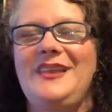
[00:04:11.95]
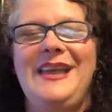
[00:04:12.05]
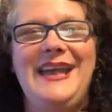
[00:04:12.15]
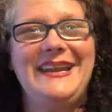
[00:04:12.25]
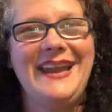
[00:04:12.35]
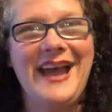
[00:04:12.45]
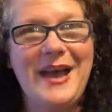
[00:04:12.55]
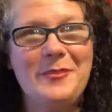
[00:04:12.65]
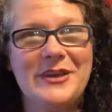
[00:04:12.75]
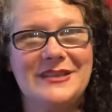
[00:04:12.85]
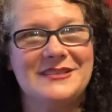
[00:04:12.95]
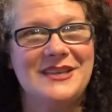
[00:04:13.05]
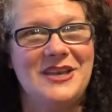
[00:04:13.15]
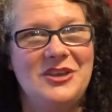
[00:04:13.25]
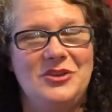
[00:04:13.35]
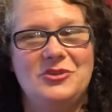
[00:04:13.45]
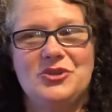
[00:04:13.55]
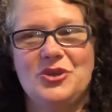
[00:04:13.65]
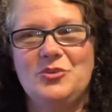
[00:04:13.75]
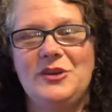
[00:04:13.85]
And it happened. You
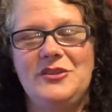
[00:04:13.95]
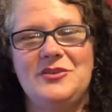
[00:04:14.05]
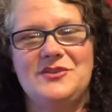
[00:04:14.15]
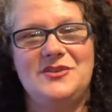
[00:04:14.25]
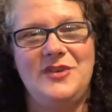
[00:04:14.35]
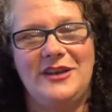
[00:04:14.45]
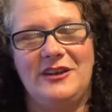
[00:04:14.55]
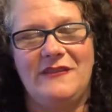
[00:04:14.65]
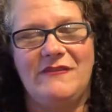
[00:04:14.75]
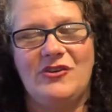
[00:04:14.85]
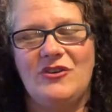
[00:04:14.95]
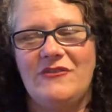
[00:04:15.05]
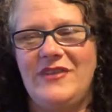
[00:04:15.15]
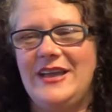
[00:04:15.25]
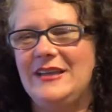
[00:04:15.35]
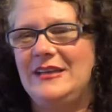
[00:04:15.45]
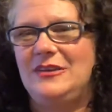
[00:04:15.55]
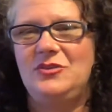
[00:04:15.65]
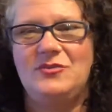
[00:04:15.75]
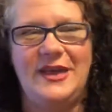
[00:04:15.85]
turned one of those, you had a converter van and
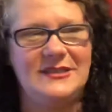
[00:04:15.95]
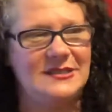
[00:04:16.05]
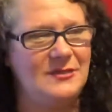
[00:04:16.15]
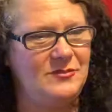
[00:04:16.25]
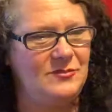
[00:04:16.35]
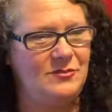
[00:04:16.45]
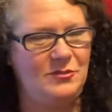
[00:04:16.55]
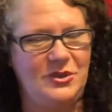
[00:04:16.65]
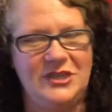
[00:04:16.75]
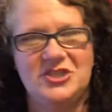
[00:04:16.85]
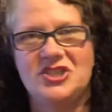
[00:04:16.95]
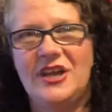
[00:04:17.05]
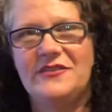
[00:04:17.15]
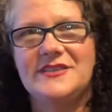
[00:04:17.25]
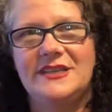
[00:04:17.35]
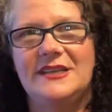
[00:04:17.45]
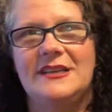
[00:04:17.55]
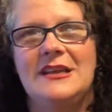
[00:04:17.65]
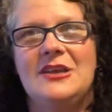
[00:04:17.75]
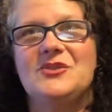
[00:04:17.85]
you ended up putting shelves in it.
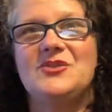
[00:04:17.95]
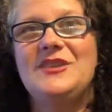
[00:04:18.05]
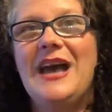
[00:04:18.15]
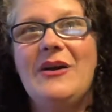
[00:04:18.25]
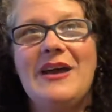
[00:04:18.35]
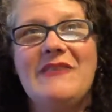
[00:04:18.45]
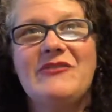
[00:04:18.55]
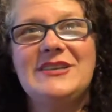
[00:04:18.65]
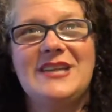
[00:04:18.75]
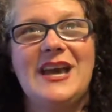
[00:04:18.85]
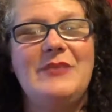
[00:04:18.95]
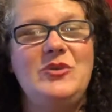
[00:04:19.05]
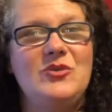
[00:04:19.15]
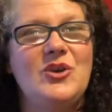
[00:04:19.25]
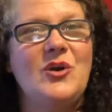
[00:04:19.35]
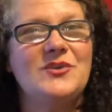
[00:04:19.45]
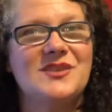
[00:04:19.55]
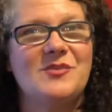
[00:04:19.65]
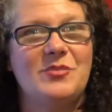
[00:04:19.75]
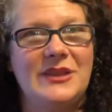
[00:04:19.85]
So now every time you go
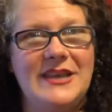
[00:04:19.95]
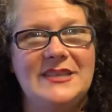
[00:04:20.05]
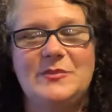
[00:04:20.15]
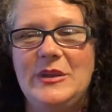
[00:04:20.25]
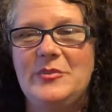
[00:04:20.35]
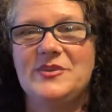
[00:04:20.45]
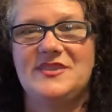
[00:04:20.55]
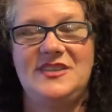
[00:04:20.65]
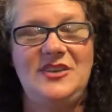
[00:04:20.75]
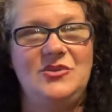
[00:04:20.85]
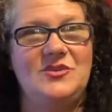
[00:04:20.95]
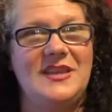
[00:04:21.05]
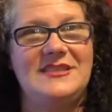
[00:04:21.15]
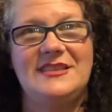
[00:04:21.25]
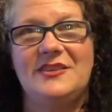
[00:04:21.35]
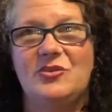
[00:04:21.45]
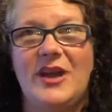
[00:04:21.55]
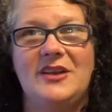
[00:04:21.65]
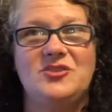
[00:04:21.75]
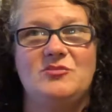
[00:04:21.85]
someplace, people see you, they see the
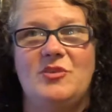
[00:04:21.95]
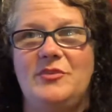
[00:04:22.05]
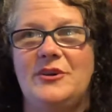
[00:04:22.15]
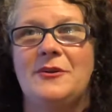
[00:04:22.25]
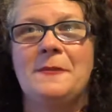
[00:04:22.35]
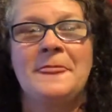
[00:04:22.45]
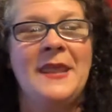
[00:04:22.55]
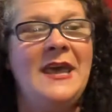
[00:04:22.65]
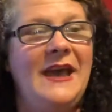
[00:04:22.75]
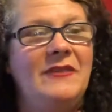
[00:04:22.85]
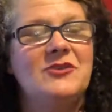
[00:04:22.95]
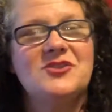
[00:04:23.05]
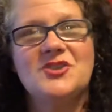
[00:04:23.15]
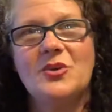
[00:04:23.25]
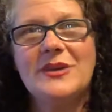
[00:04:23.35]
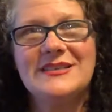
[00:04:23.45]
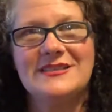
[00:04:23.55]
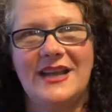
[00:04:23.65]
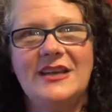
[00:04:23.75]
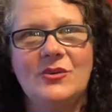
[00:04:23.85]
Gratitude Mobile, and they're so
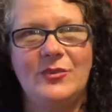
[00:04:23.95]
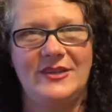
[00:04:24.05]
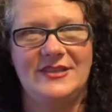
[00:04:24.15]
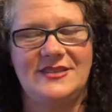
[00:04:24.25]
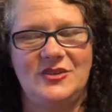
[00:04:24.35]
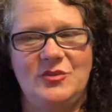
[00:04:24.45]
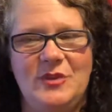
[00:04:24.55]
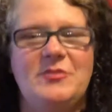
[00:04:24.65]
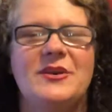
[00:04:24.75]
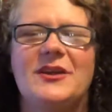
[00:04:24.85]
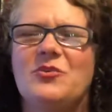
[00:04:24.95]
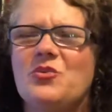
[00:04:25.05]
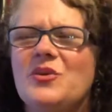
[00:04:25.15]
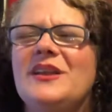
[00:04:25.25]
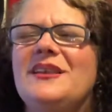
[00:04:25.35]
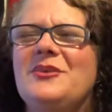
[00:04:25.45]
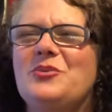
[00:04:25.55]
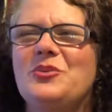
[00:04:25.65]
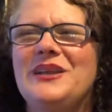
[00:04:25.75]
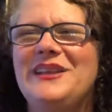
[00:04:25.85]
excited when they see you. People get really,
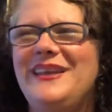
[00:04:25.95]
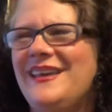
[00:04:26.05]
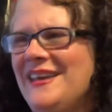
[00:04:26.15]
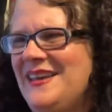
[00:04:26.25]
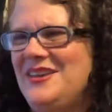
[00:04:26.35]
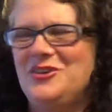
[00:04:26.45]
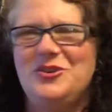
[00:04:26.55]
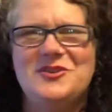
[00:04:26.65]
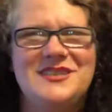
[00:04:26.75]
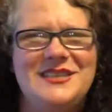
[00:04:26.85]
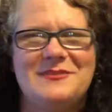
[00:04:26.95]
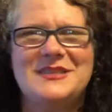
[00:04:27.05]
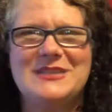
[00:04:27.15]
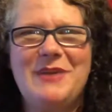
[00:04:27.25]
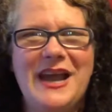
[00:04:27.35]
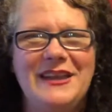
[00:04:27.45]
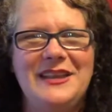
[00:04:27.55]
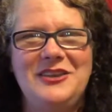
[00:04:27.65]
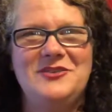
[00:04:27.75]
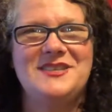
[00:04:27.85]
really, you see them
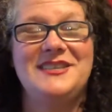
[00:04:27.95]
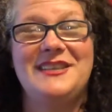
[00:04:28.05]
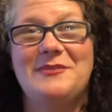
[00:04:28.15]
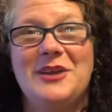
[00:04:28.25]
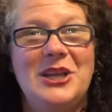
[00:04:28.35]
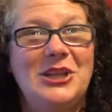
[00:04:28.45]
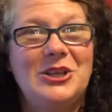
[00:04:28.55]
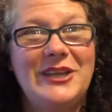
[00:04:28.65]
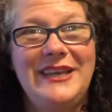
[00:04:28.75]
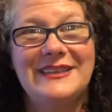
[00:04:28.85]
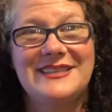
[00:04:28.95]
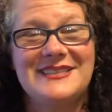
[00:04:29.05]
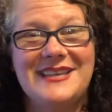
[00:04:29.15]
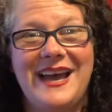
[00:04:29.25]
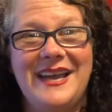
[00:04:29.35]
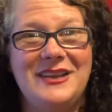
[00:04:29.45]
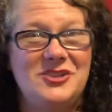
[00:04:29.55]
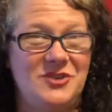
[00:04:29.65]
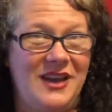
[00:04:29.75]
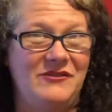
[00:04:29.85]
smiling, you see them looking at the side because
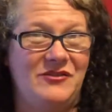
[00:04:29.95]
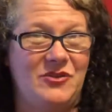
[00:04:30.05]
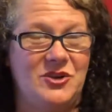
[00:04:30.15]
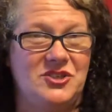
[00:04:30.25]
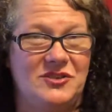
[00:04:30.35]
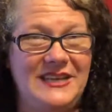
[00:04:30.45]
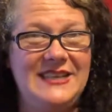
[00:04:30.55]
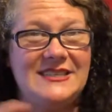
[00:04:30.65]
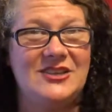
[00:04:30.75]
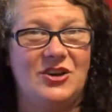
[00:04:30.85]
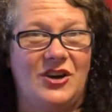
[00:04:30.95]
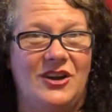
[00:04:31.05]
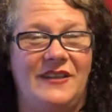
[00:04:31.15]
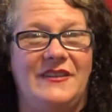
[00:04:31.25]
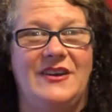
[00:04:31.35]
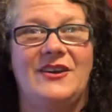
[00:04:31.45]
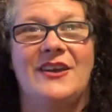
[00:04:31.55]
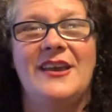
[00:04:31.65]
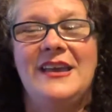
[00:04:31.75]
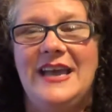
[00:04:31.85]
you have, of course, your Easy card on there,
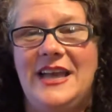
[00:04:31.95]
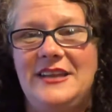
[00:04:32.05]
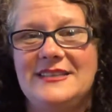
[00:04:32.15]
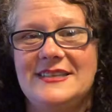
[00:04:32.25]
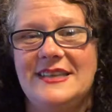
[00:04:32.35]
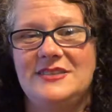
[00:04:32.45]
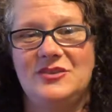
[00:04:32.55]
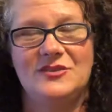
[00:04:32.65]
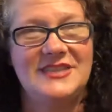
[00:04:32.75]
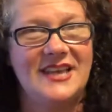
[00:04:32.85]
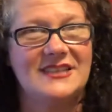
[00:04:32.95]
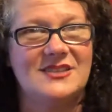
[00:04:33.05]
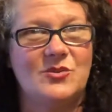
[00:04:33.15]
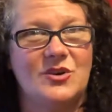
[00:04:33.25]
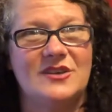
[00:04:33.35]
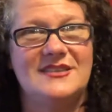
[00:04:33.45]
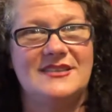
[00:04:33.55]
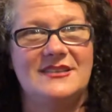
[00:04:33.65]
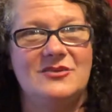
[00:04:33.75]
and it says, text the words